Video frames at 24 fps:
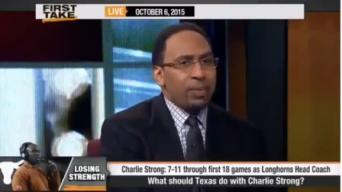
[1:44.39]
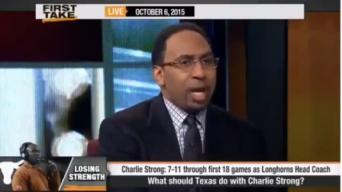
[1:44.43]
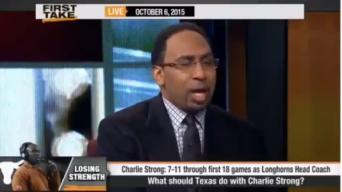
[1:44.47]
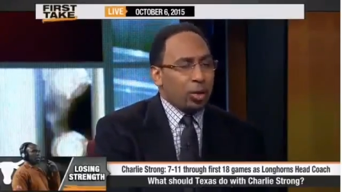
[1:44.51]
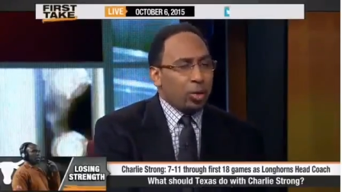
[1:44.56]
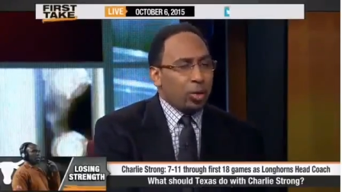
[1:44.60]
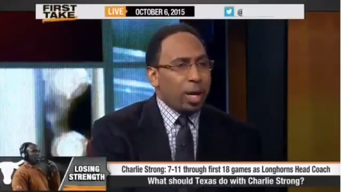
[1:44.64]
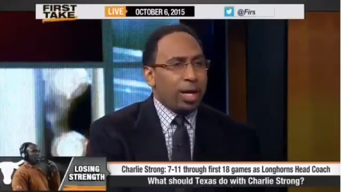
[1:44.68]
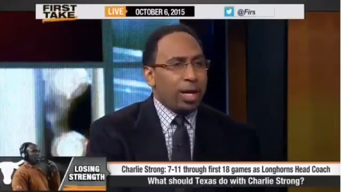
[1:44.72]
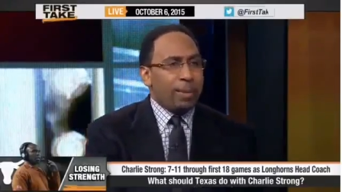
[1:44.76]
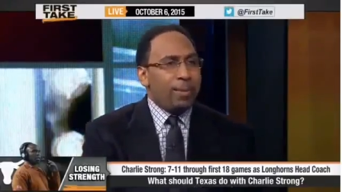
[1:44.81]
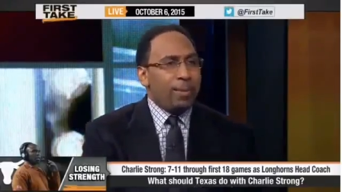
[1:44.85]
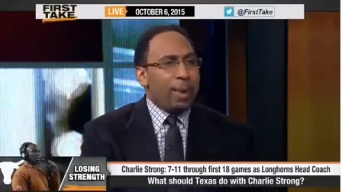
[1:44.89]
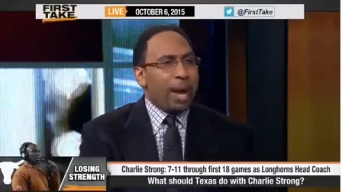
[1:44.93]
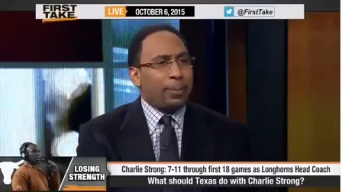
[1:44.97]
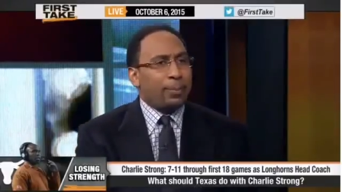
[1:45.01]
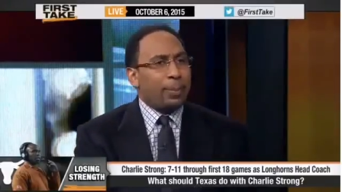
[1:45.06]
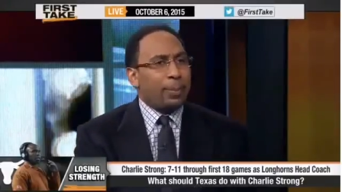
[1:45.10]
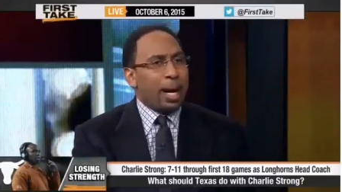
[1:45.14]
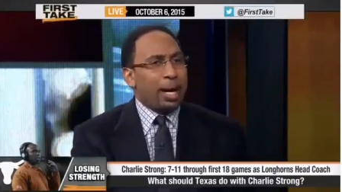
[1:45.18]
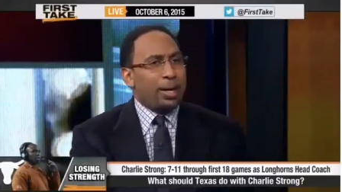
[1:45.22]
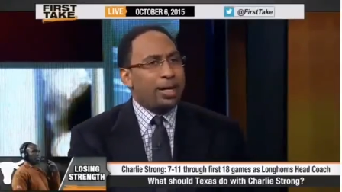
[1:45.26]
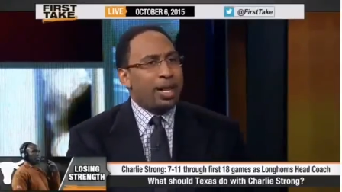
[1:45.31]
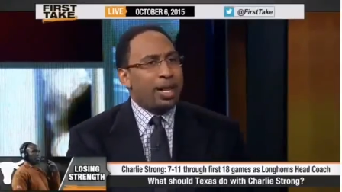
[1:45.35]
Now, granted,
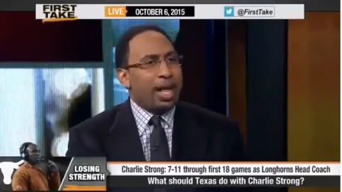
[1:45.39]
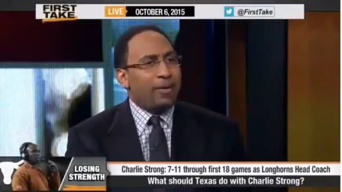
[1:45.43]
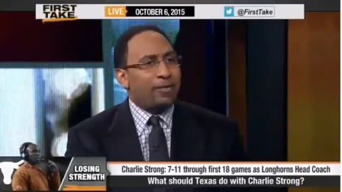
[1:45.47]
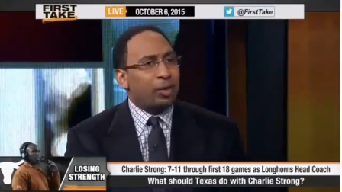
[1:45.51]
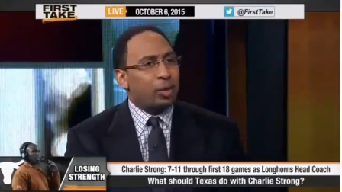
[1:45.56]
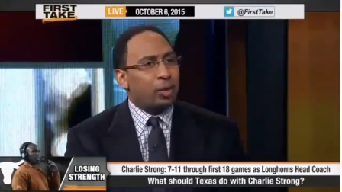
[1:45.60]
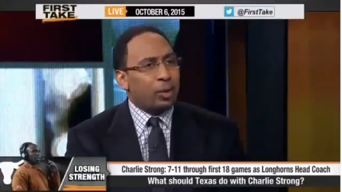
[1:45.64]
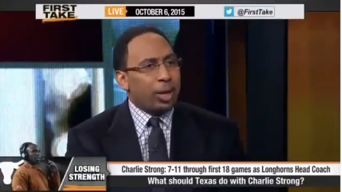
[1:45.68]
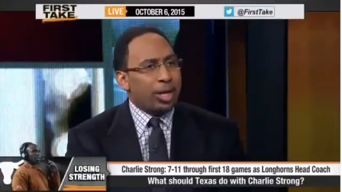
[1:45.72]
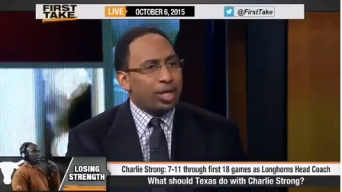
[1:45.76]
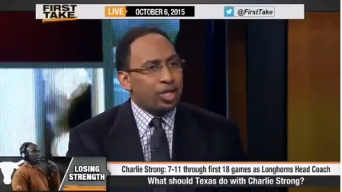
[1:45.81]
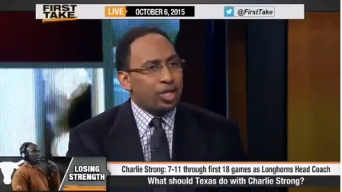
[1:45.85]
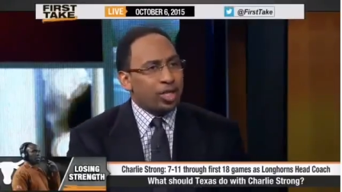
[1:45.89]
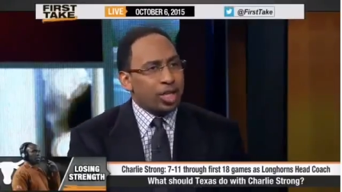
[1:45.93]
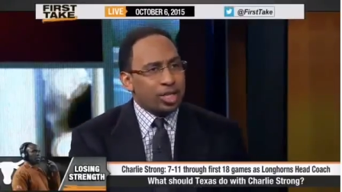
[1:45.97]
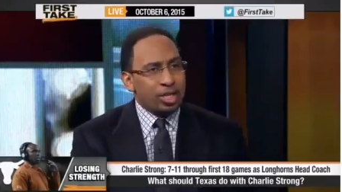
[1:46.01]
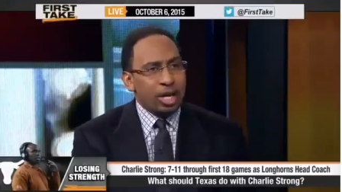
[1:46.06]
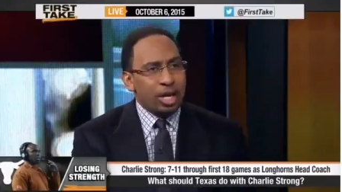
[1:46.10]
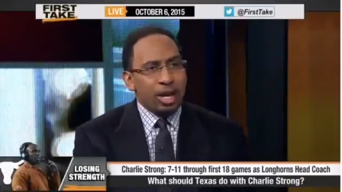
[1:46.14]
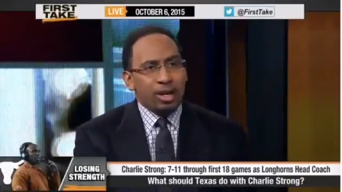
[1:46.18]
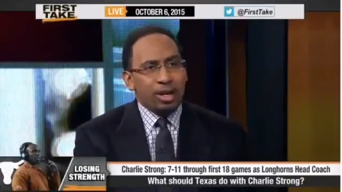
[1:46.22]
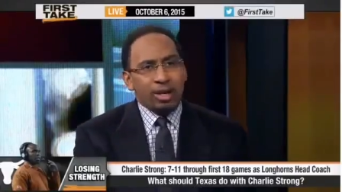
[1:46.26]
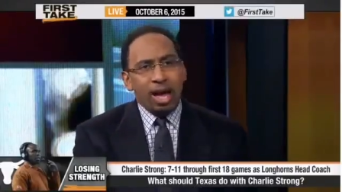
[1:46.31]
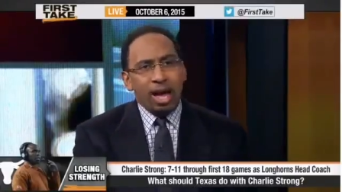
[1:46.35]
Matt Brown didn't have the greatest
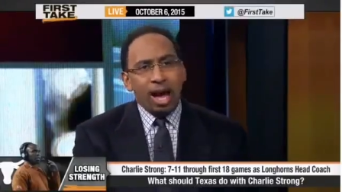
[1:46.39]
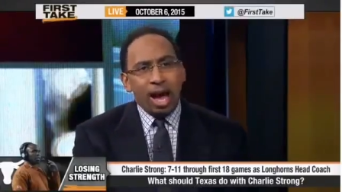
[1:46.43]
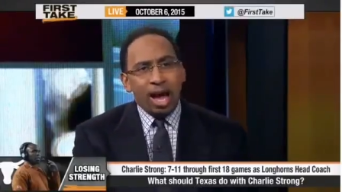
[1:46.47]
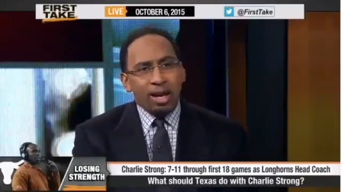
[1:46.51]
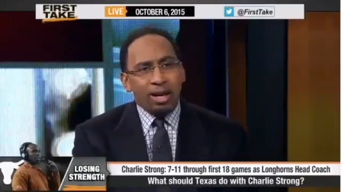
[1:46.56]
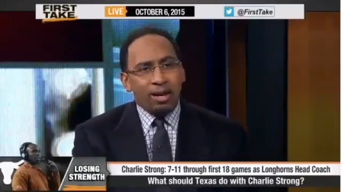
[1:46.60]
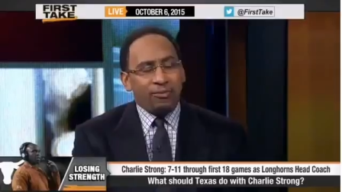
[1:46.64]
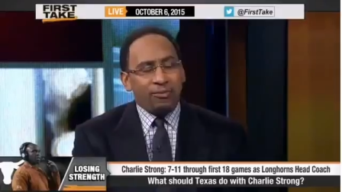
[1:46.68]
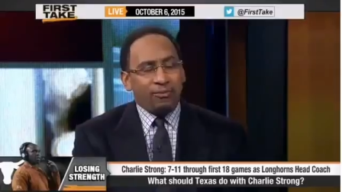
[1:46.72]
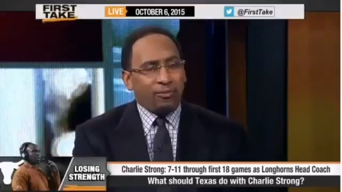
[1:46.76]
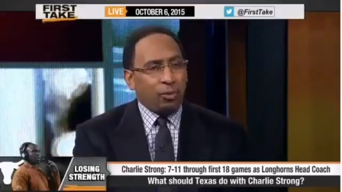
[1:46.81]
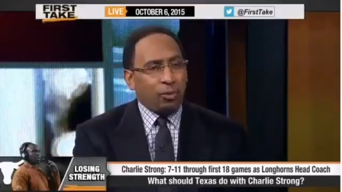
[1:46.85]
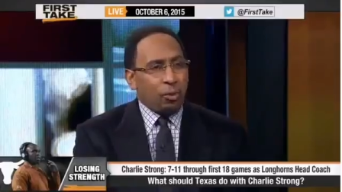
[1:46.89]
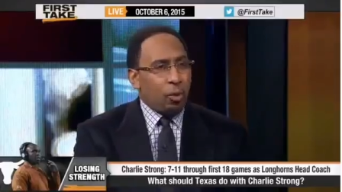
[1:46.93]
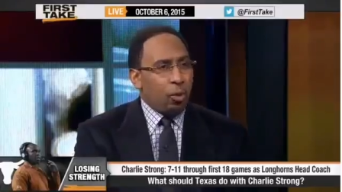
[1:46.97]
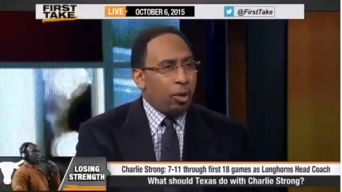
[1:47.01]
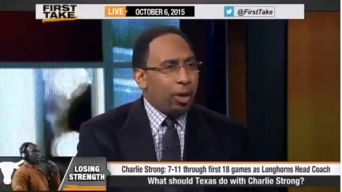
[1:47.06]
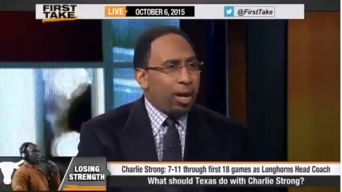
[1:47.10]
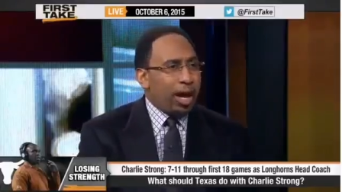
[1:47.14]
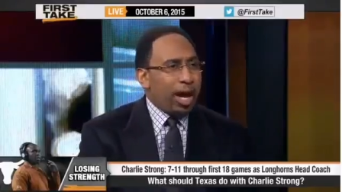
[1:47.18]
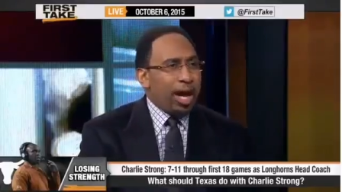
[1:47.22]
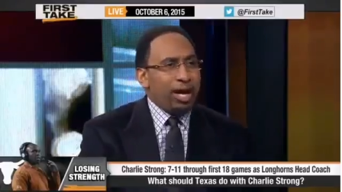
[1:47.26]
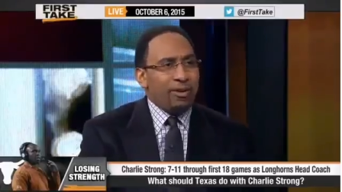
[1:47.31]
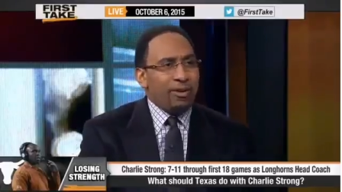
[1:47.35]
years,
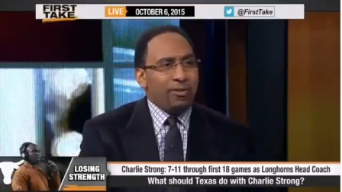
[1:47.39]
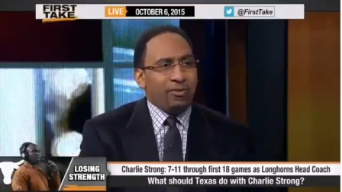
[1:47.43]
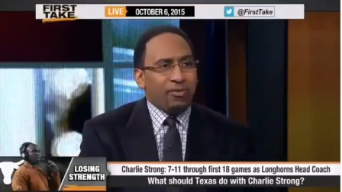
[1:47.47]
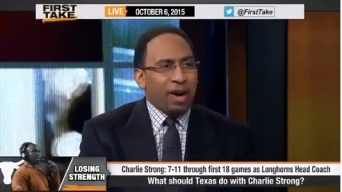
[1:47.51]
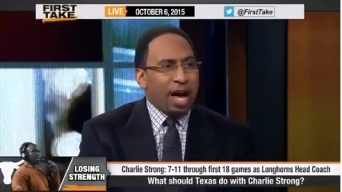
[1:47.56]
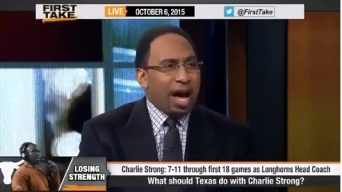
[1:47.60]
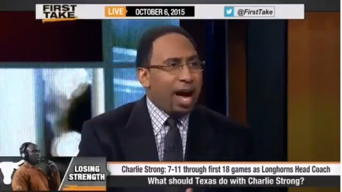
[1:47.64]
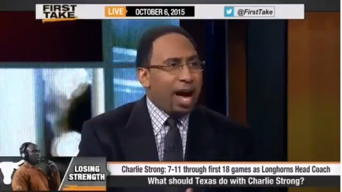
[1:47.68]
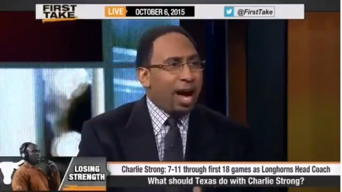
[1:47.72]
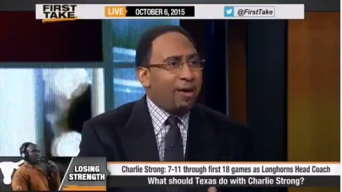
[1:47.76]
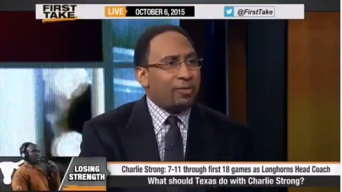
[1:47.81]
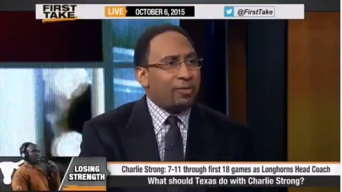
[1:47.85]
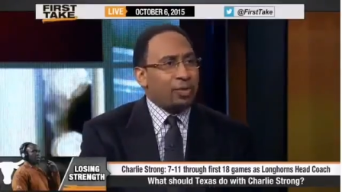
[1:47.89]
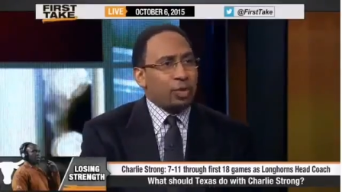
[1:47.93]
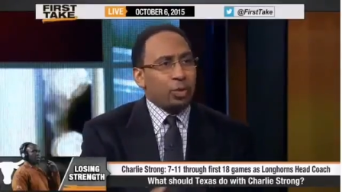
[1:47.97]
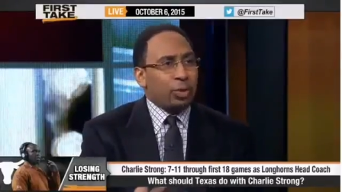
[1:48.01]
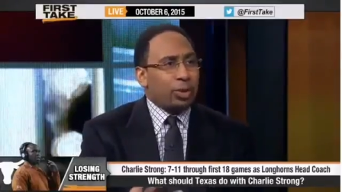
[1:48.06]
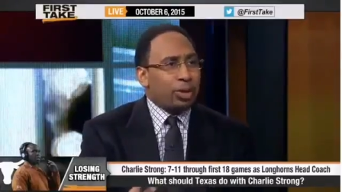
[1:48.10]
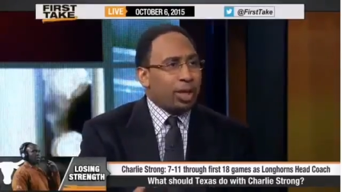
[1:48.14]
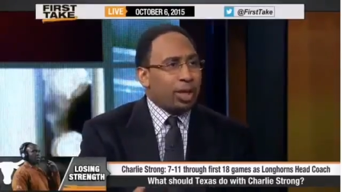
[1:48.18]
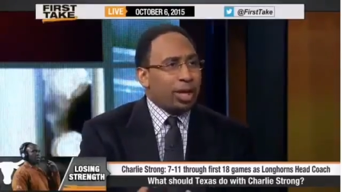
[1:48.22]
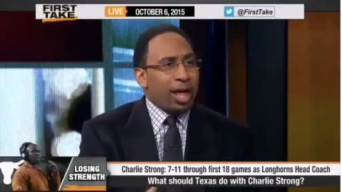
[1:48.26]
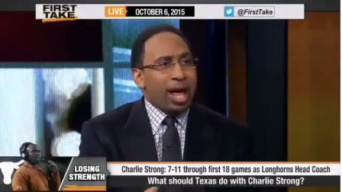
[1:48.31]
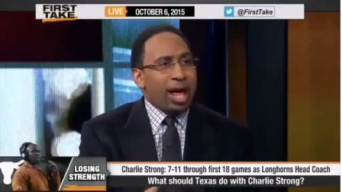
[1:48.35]
9-4, 8-5,
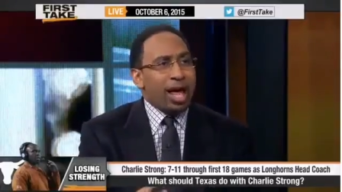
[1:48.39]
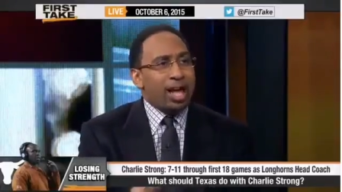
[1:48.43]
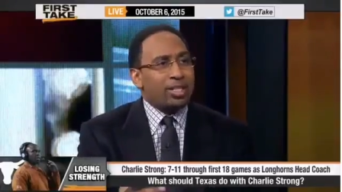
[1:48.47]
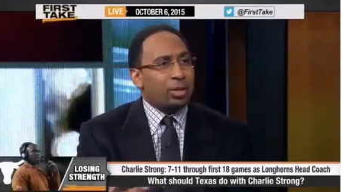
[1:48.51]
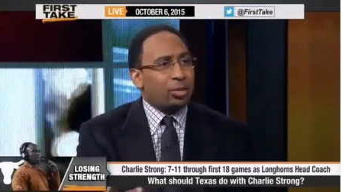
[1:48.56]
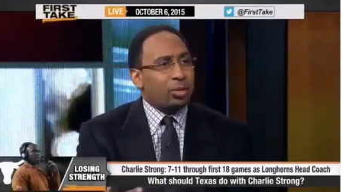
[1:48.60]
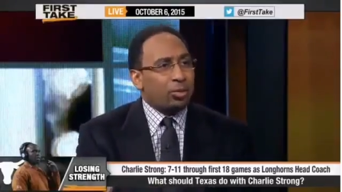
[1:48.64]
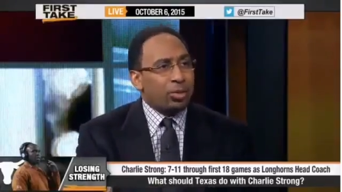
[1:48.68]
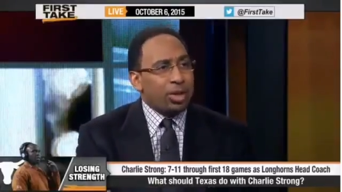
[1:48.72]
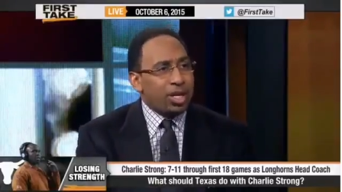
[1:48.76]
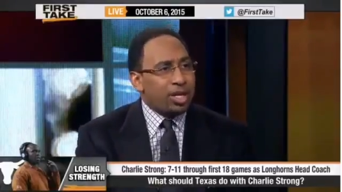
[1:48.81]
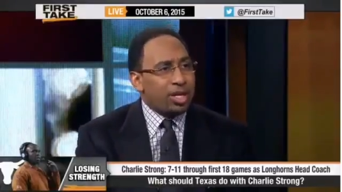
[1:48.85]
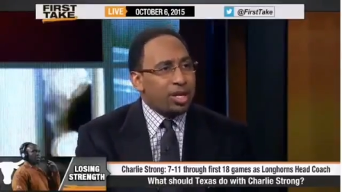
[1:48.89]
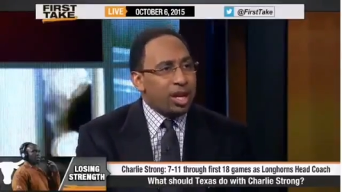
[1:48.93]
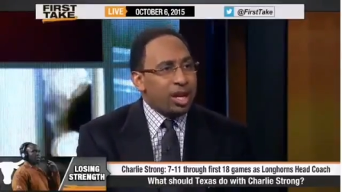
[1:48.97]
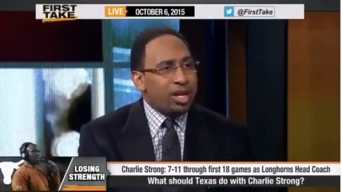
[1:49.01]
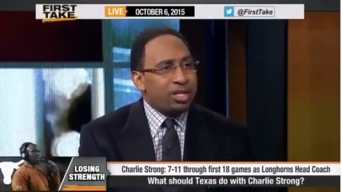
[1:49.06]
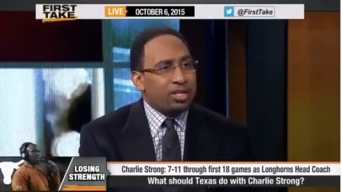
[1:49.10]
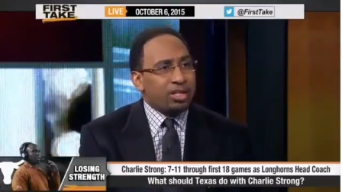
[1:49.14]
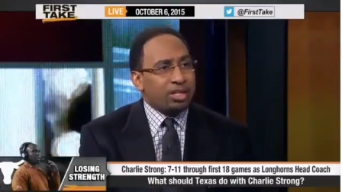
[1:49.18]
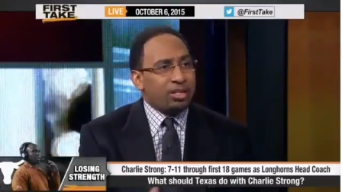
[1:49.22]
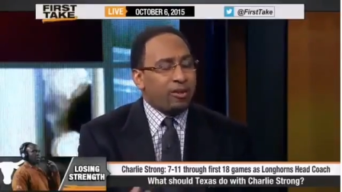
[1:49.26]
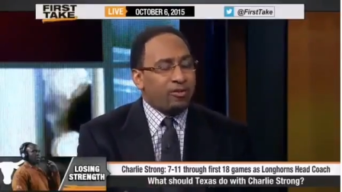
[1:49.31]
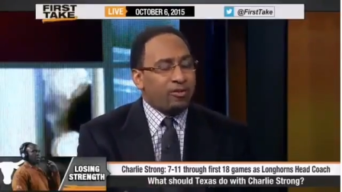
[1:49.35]
2 of the last 3
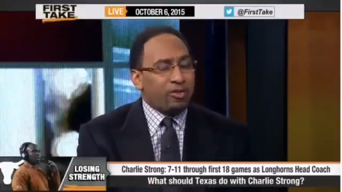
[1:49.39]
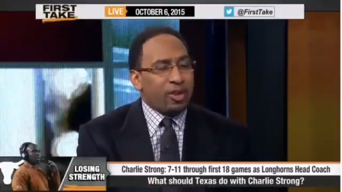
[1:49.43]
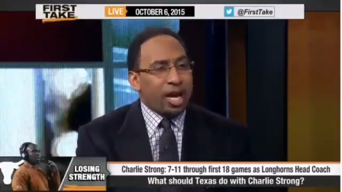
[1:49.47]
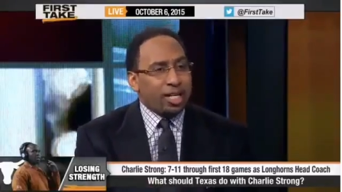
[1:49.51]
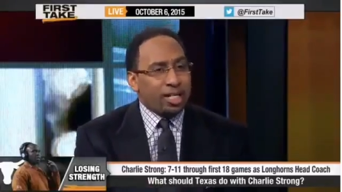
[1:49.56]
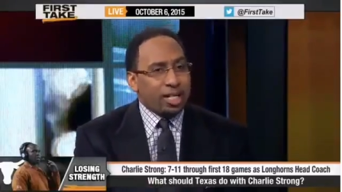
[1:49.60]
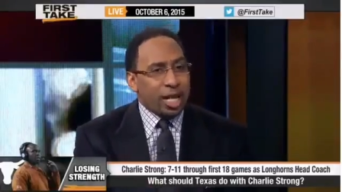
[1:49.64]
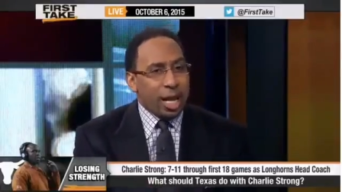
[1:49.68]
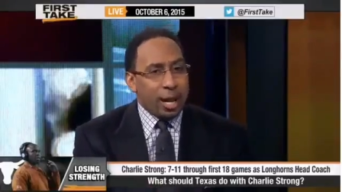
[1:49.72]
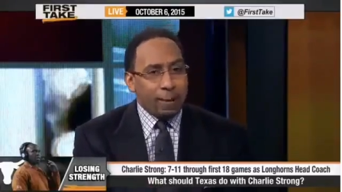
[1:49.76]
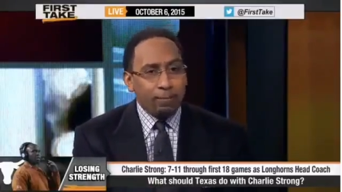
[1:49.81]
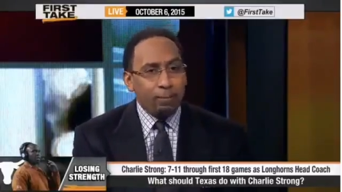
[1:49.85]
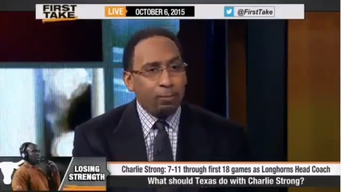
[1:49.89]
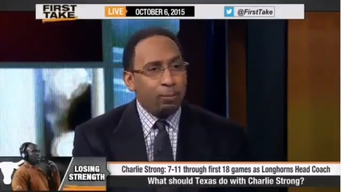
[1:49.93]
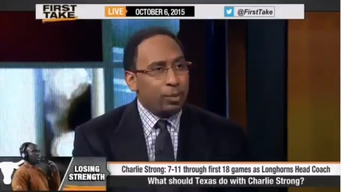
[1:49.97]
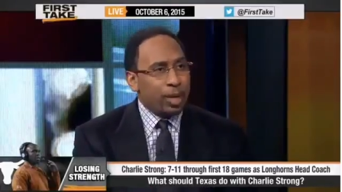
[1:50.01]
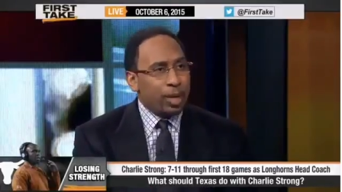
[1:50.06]
years, stuff like that.